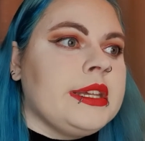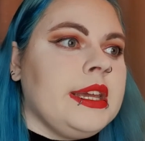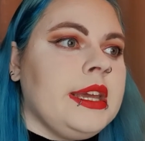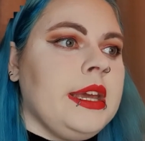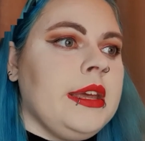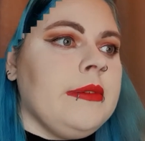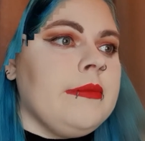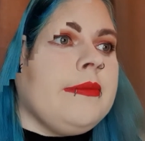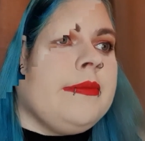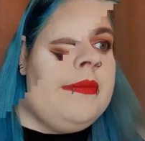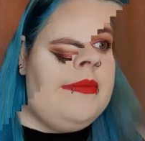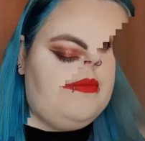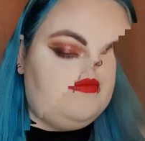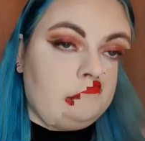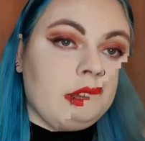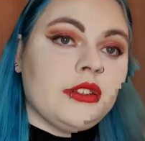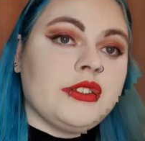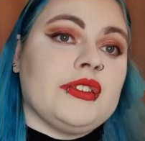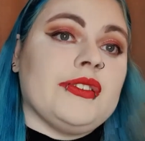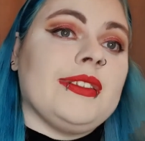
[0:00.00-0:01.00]
it.
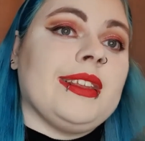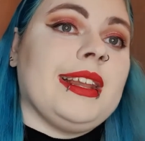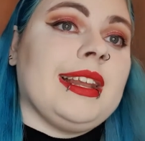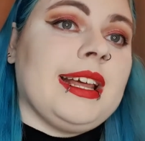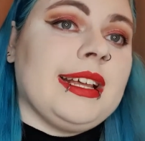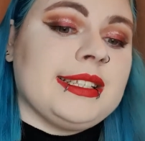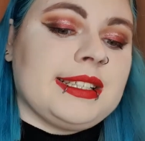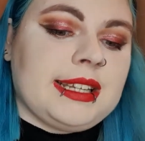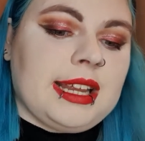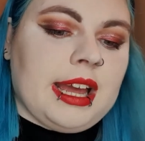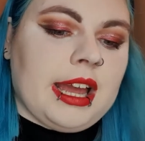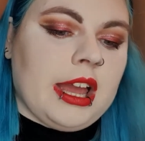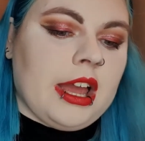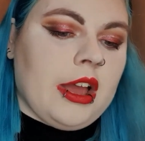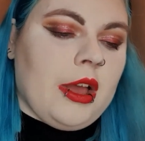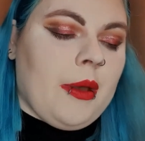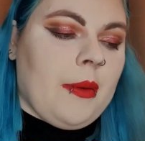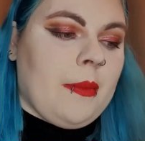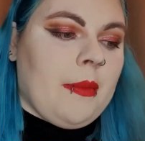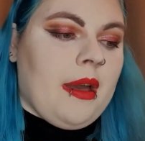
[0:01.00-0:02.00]
So the last
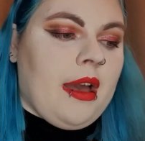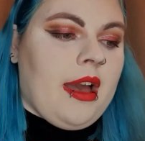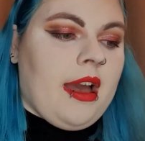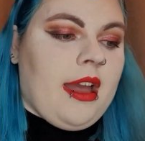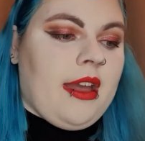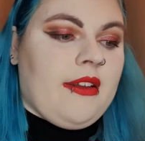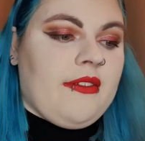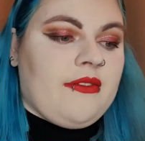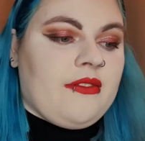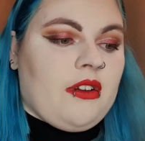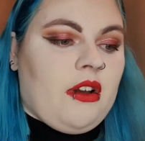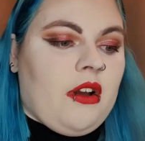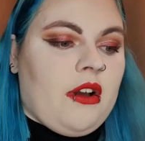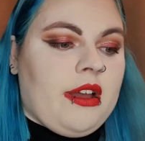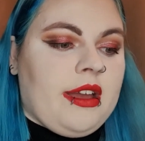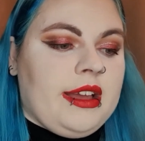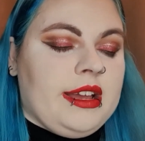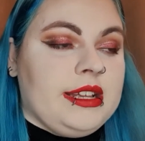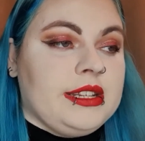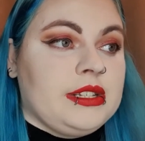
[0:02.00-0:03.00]
item I've
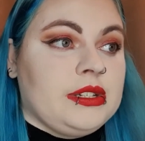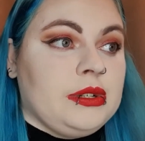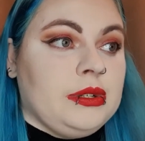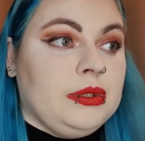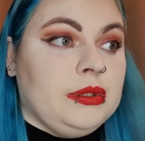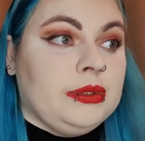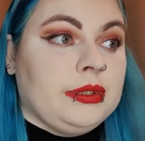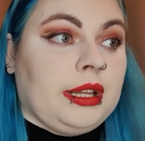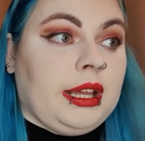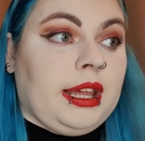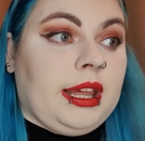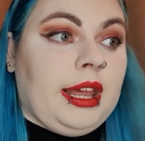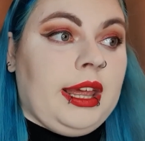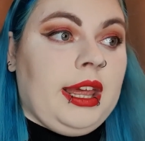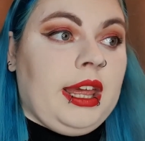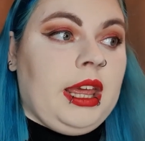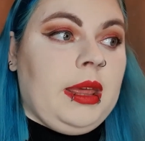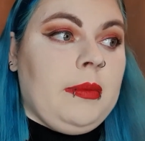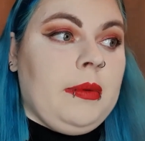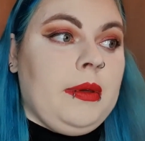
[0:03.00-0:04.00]
got is called
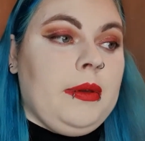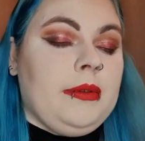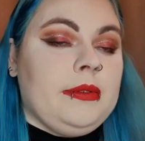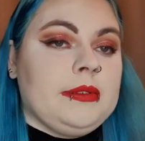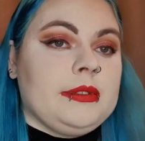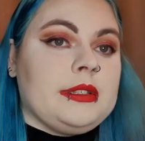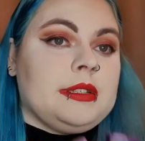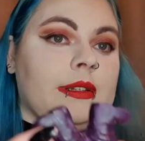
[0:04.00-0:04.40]
Kinky Boots,